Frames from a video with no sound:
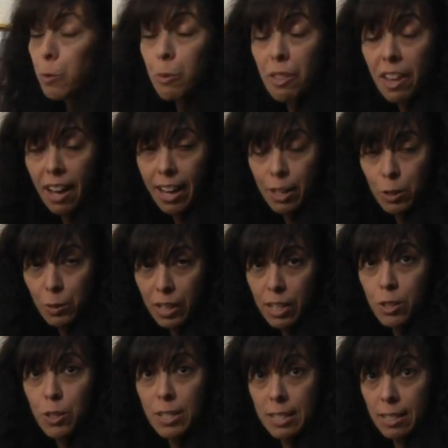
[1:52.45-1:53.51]
with the
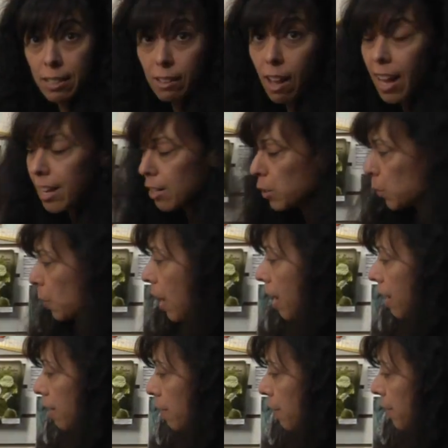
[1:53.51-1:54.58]
hydrangeas in the line as
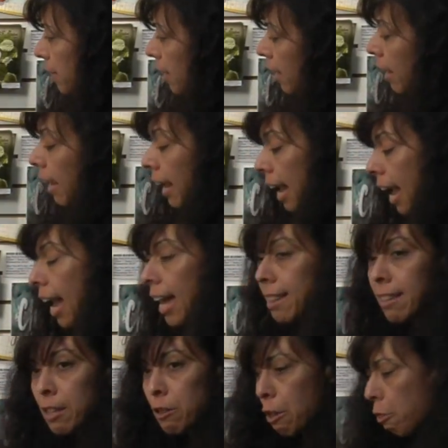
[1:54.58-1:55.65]
well.
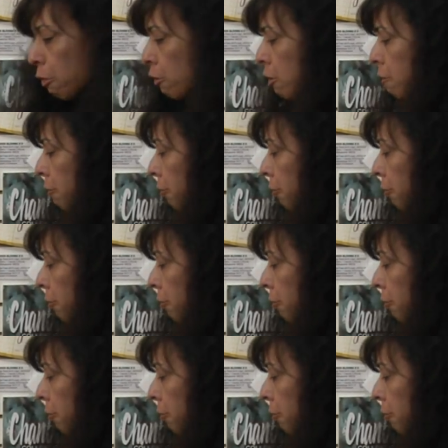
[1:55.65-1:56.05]
And then the third